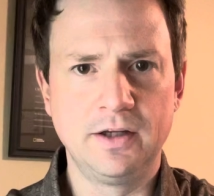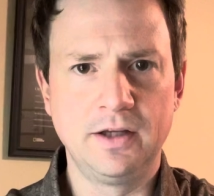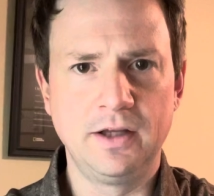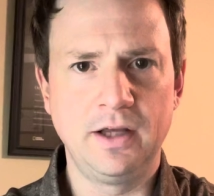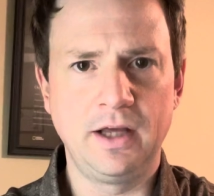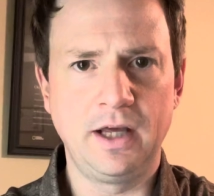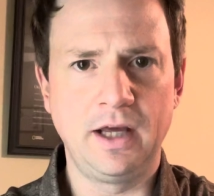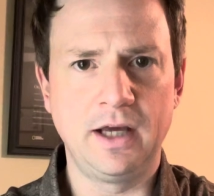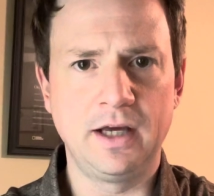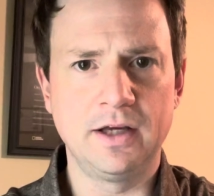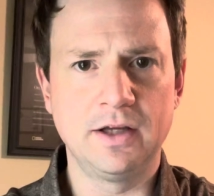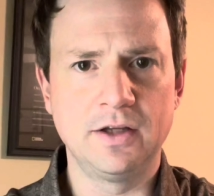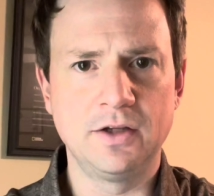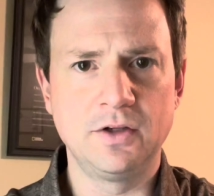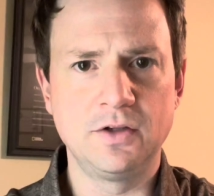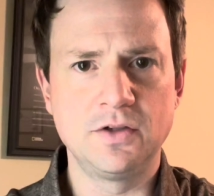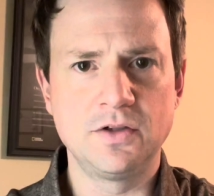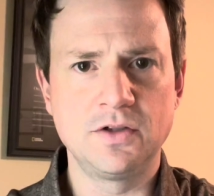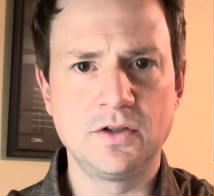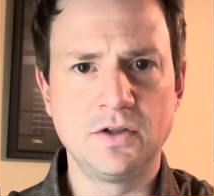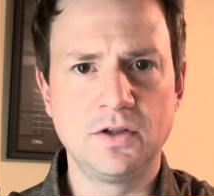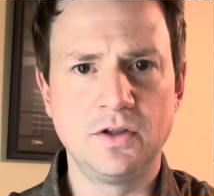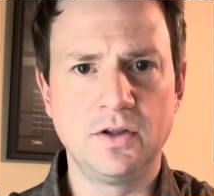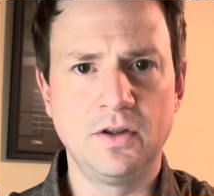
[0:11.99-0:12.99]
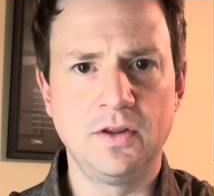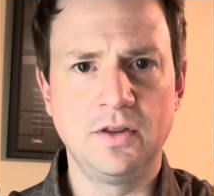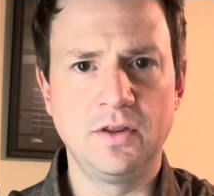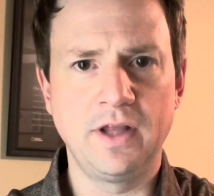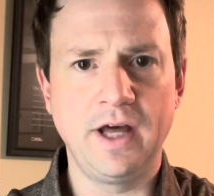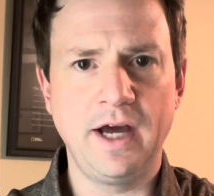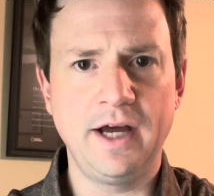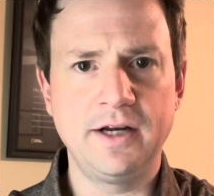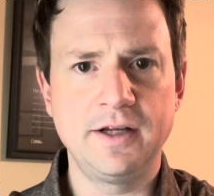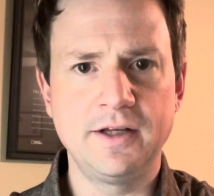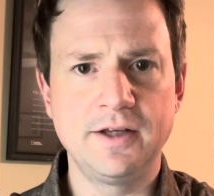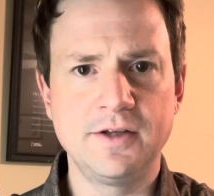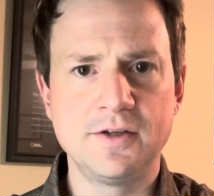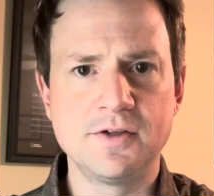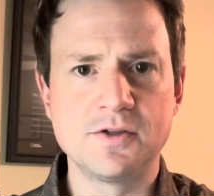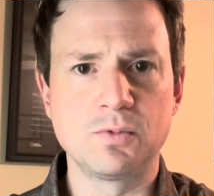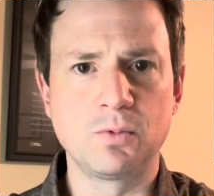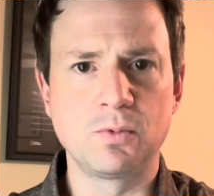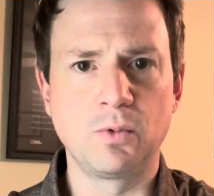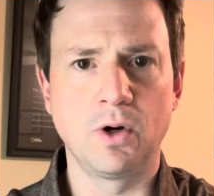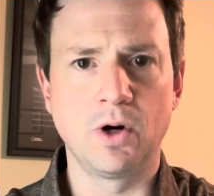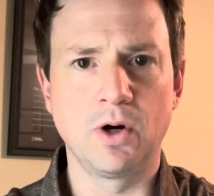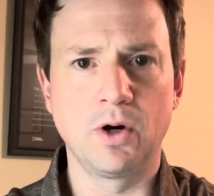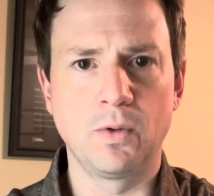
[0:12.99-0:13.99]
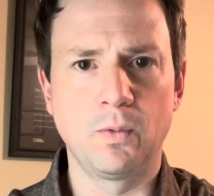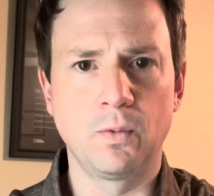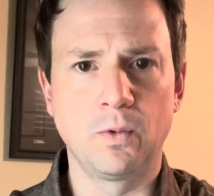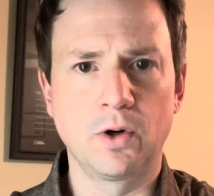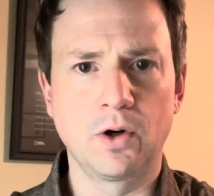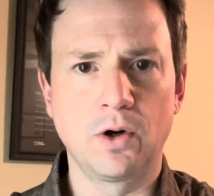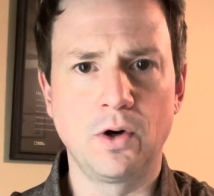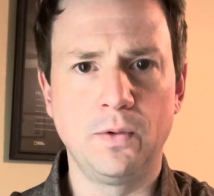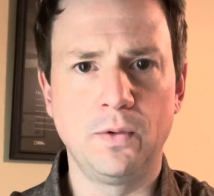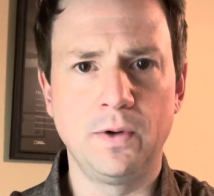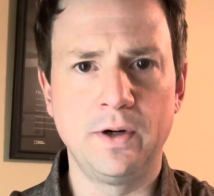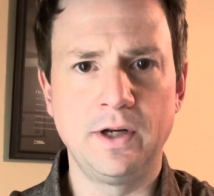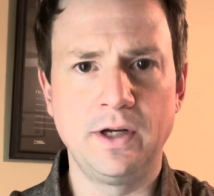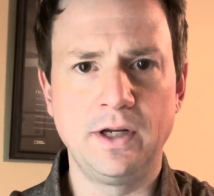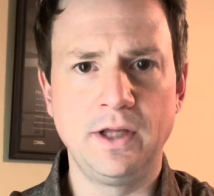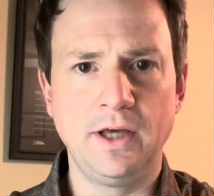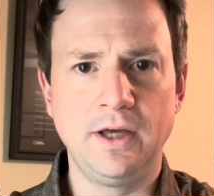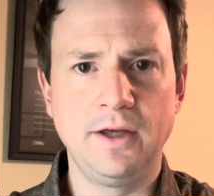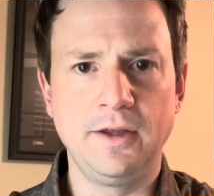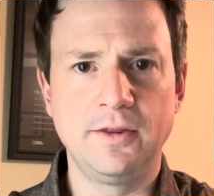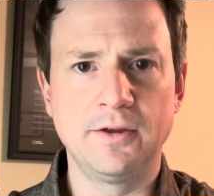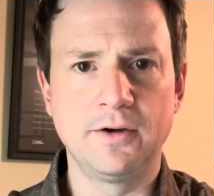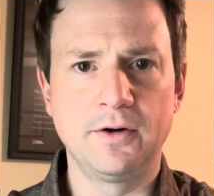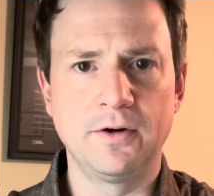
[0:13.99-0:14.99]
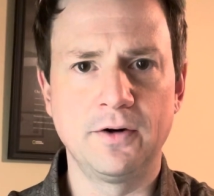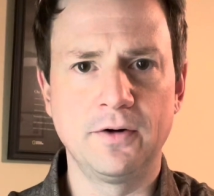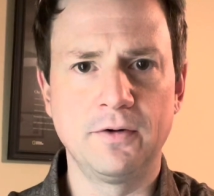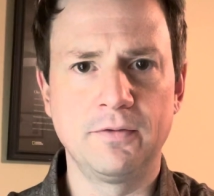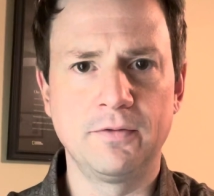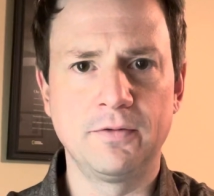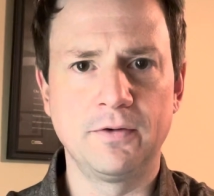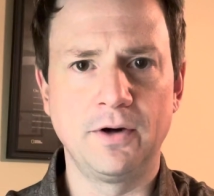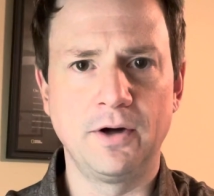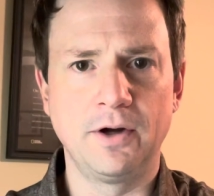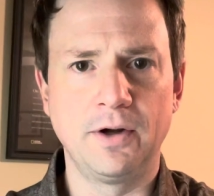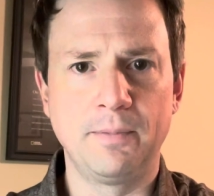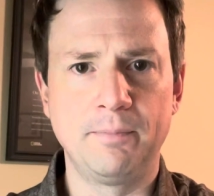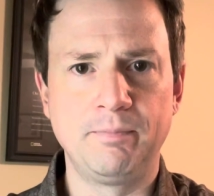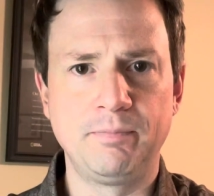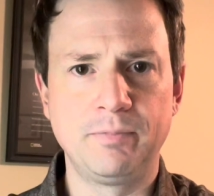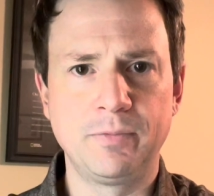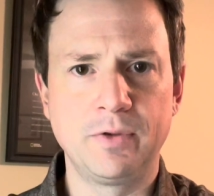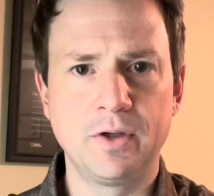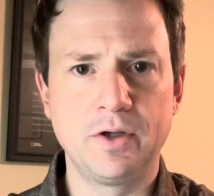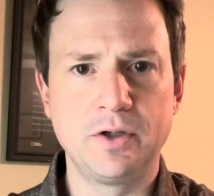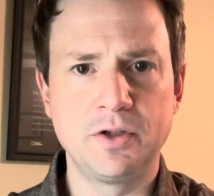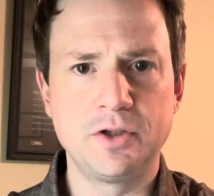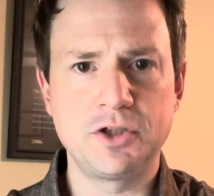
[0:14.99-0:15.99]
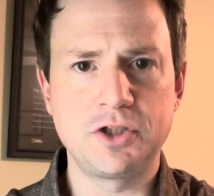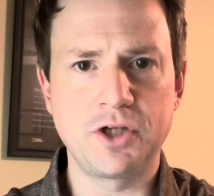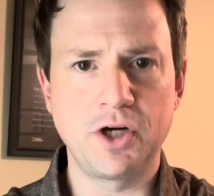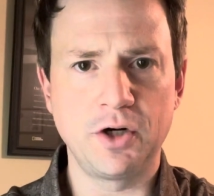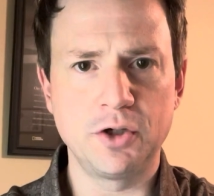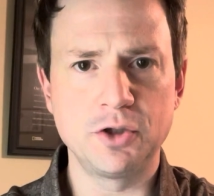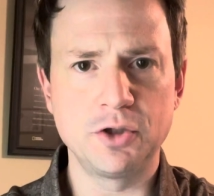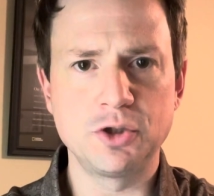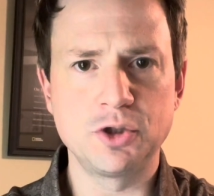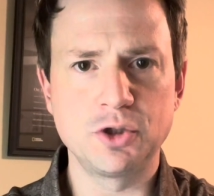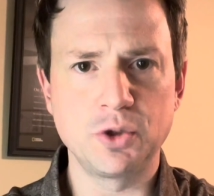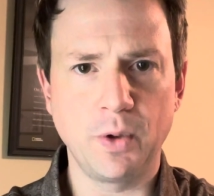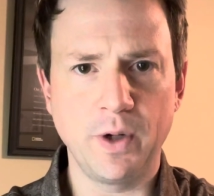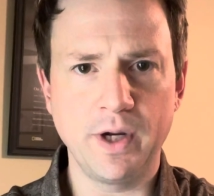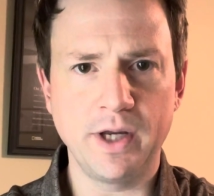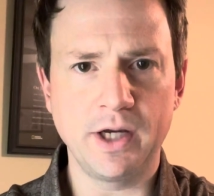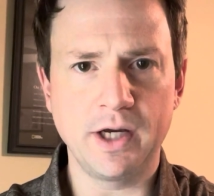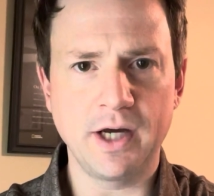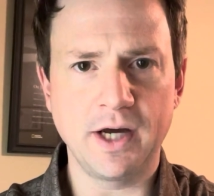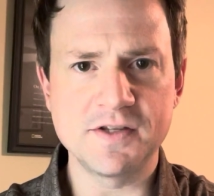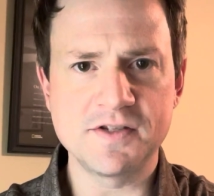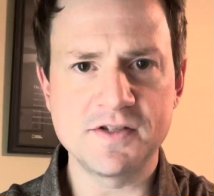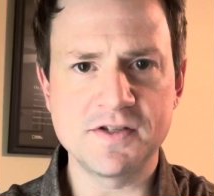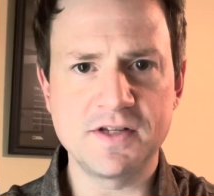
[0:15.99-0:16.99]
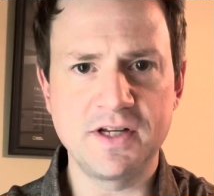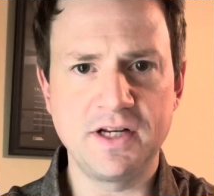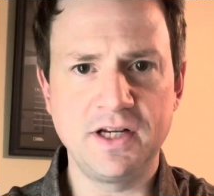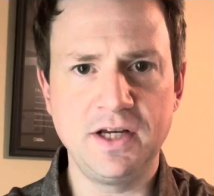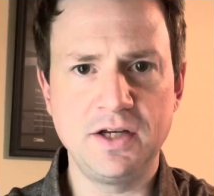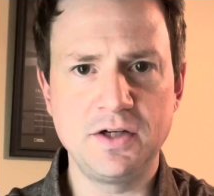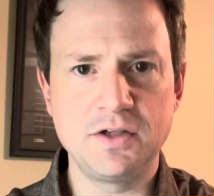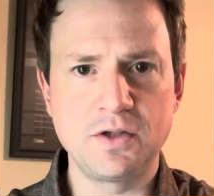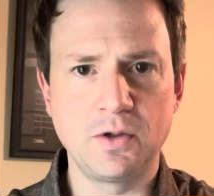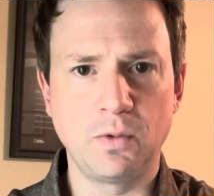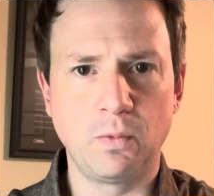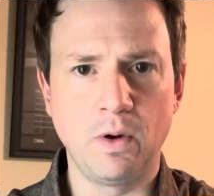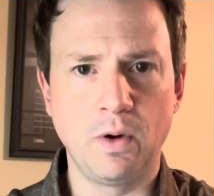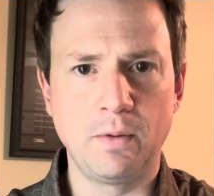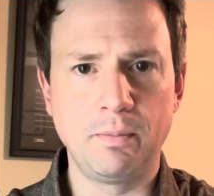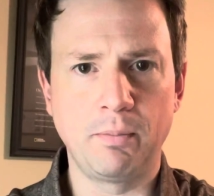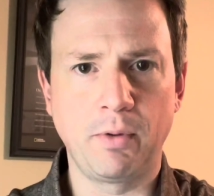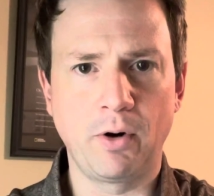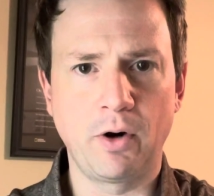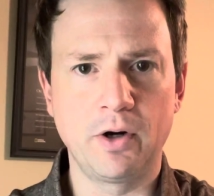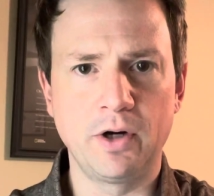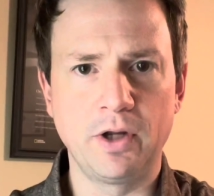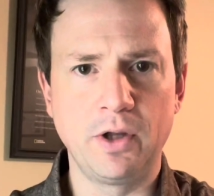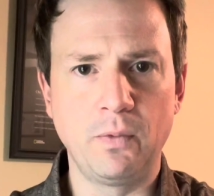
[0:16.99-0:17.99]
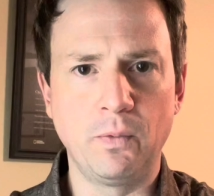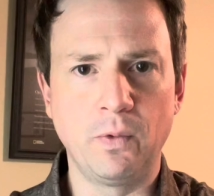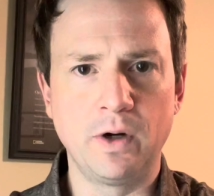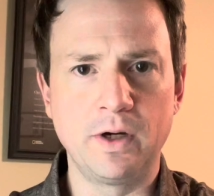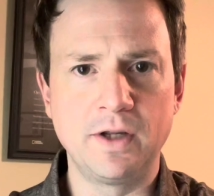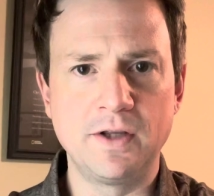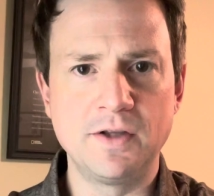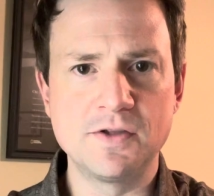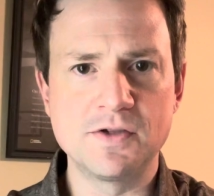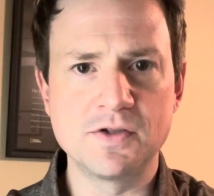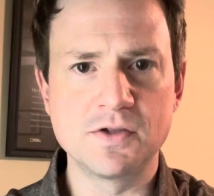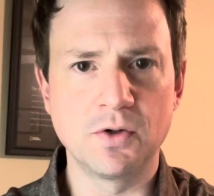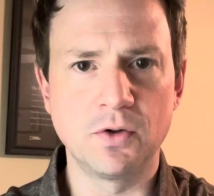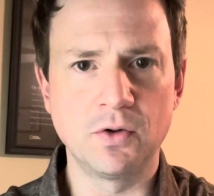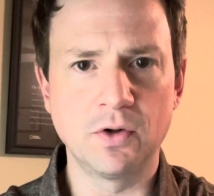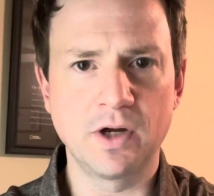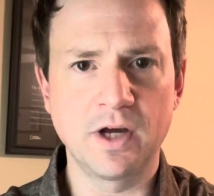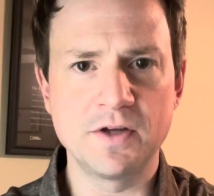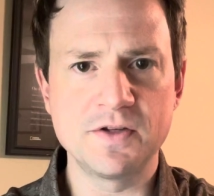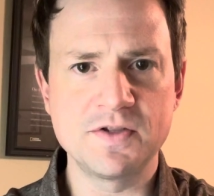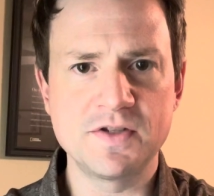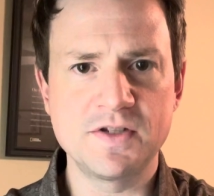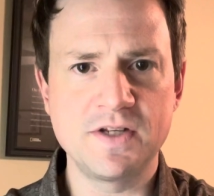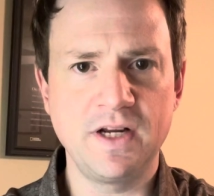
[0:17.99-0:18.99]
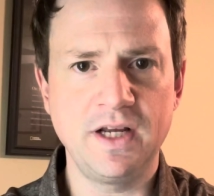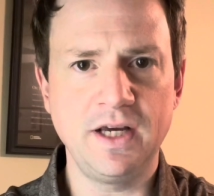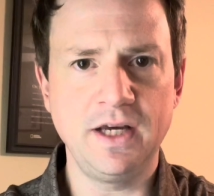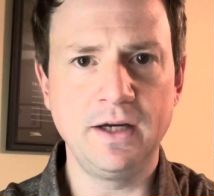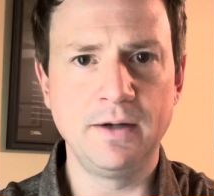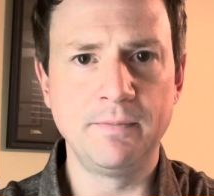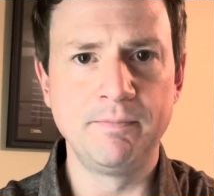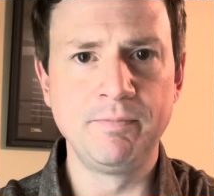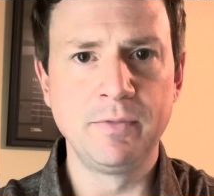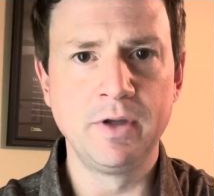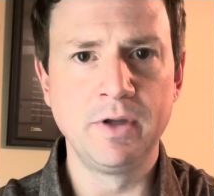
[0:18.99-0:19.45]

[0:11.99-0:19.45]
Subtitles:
and that is where we're going either from shared joint custody to one party wanting sole custody,